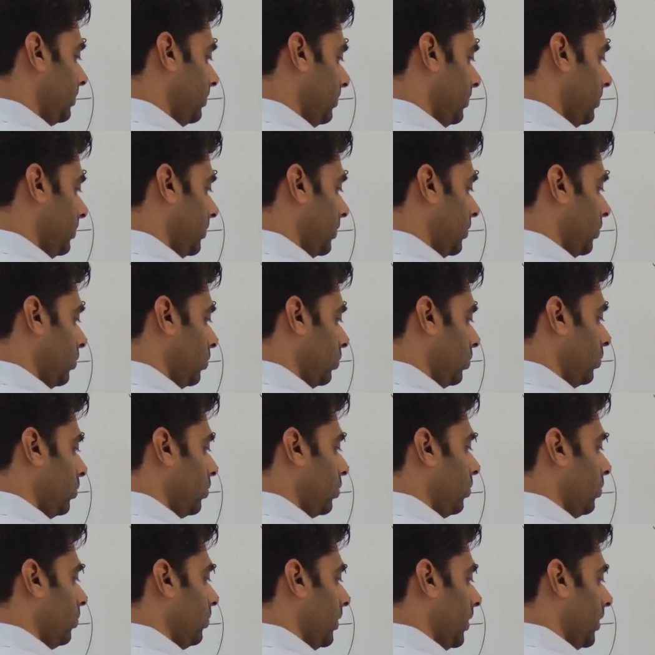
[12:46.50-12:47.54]
root
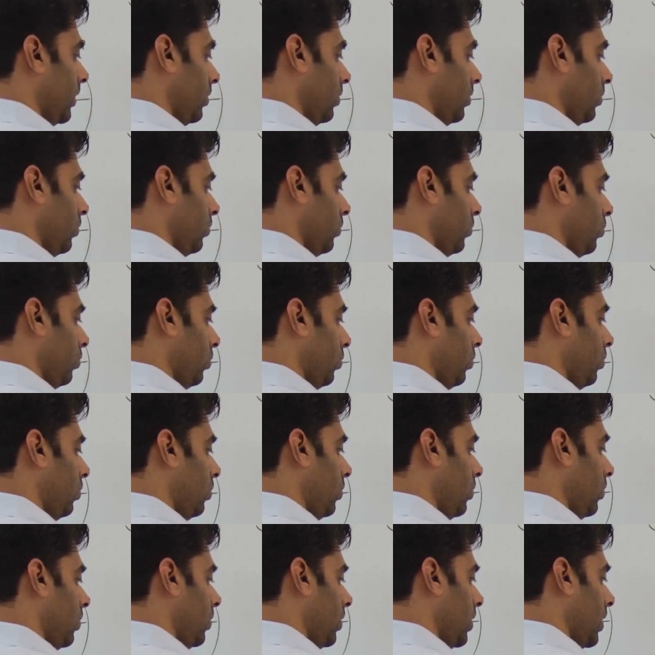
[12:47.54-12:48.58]
over
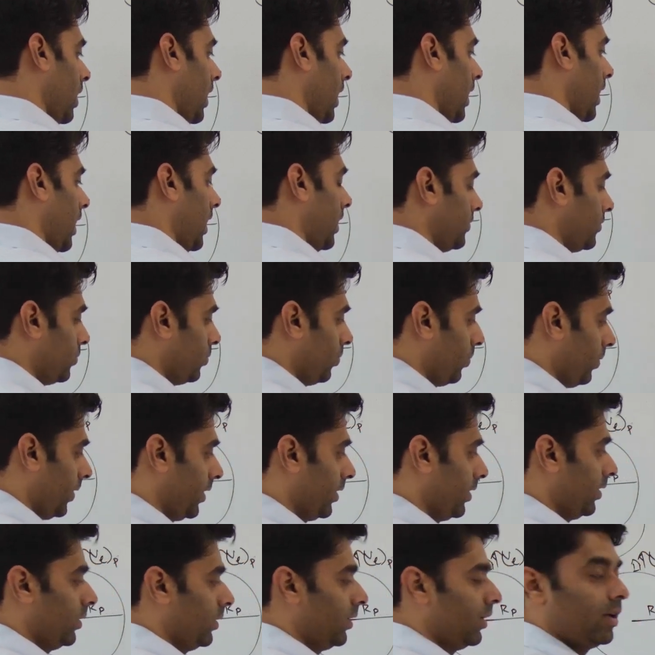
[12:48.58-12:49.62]
rho r square.
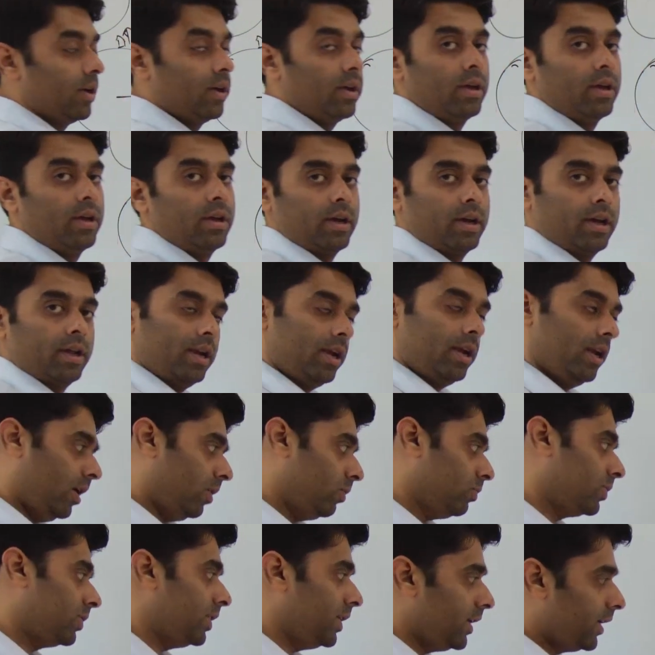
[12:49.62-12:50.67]
Now
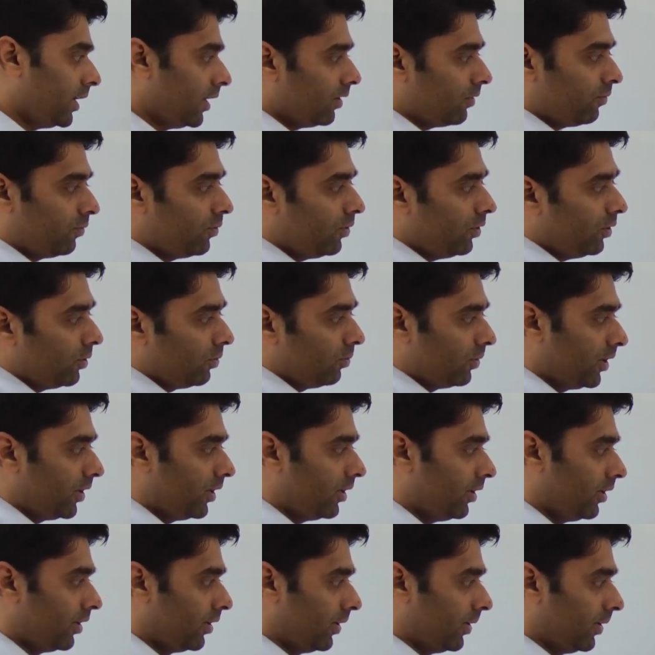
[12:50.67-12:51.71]
see carefully over
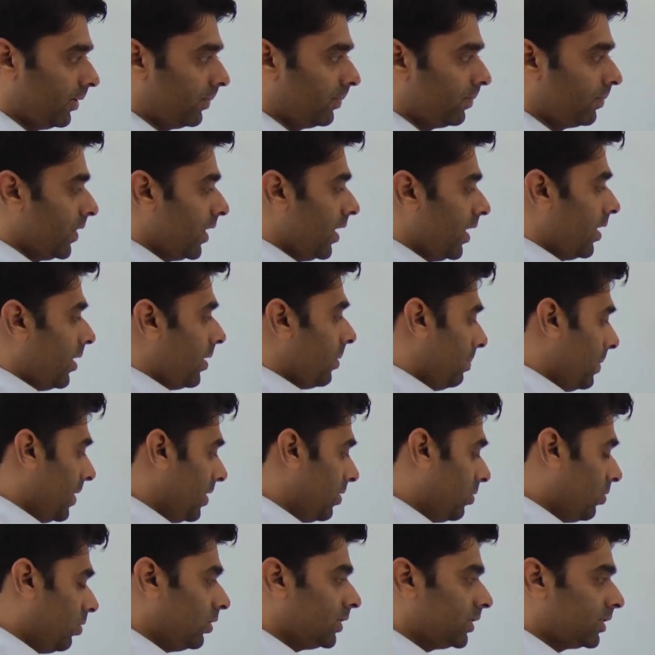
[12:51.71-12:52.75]
here,
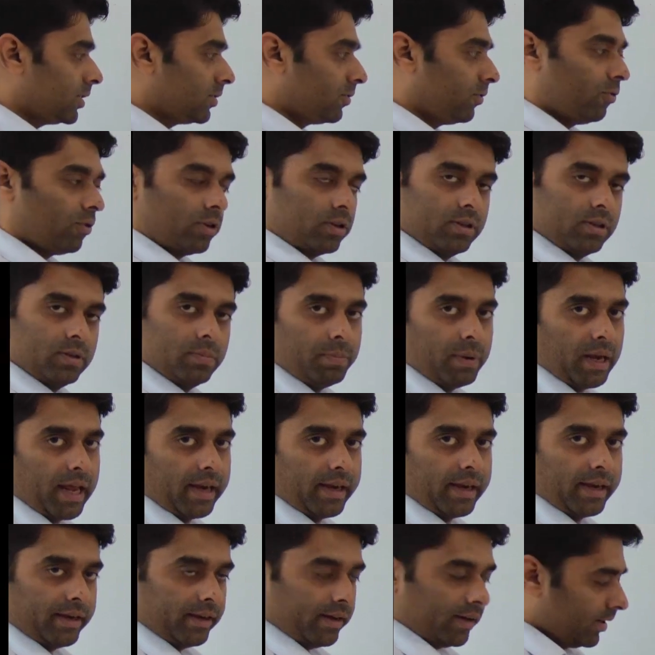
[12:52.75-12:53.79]
because for the
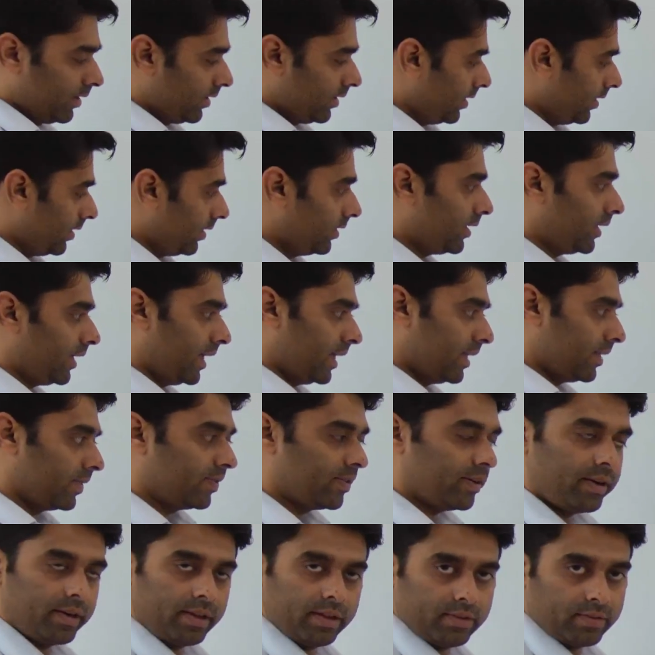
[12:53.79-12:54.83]
planet the
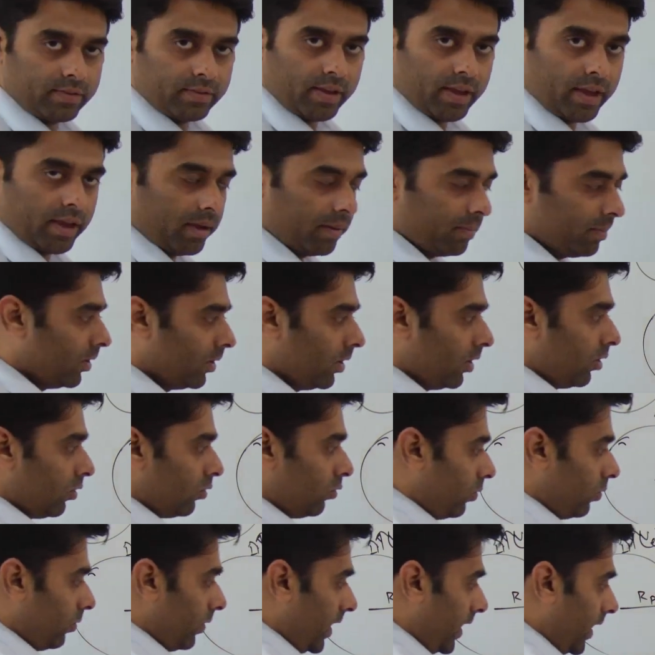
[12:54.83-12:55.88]
density is same,
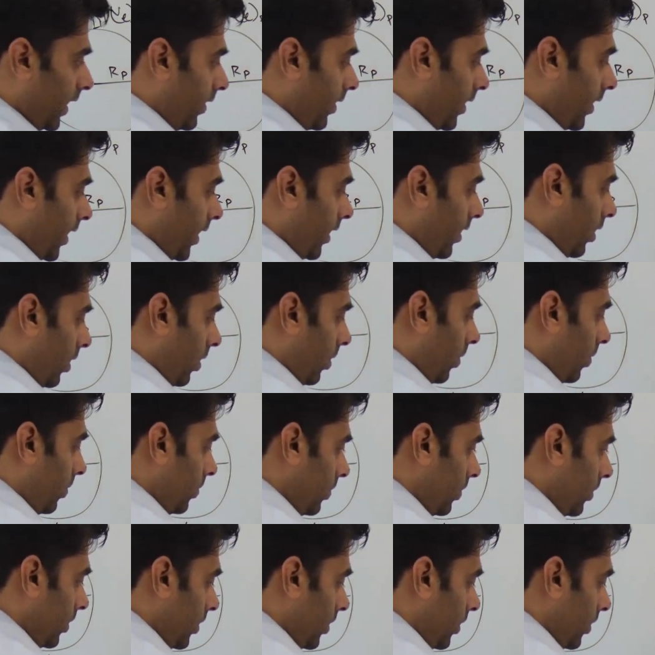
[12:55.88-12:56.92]
so we can write
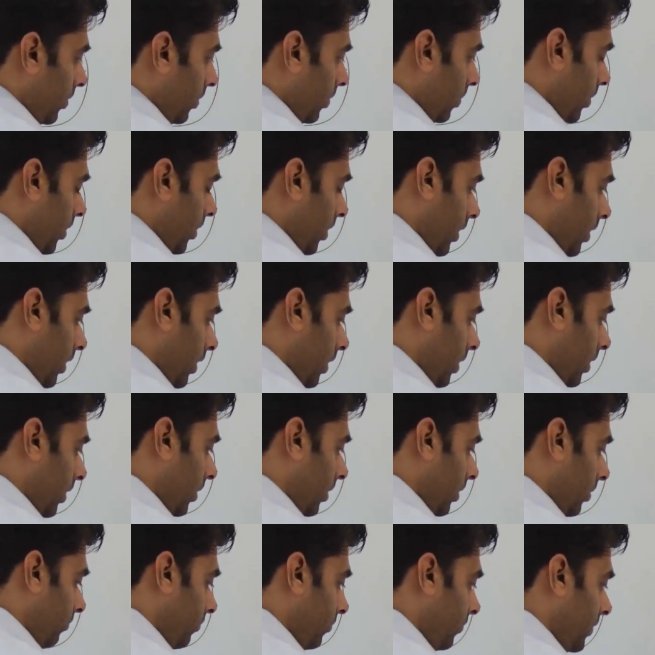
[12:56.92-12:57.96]
down
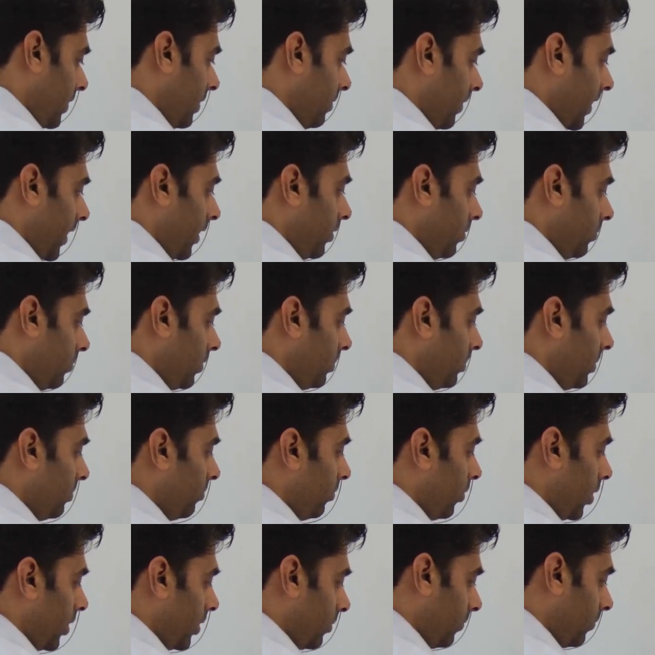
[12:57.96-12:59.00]
V value will be
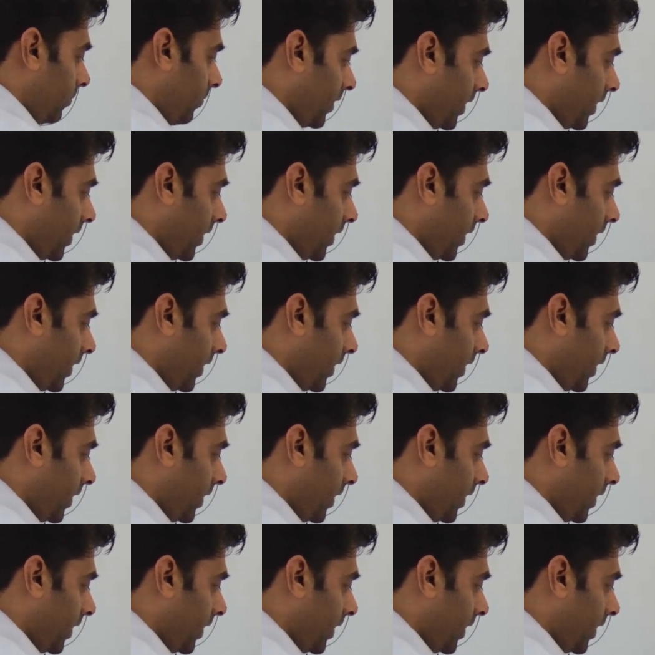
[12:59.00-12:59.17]
what? V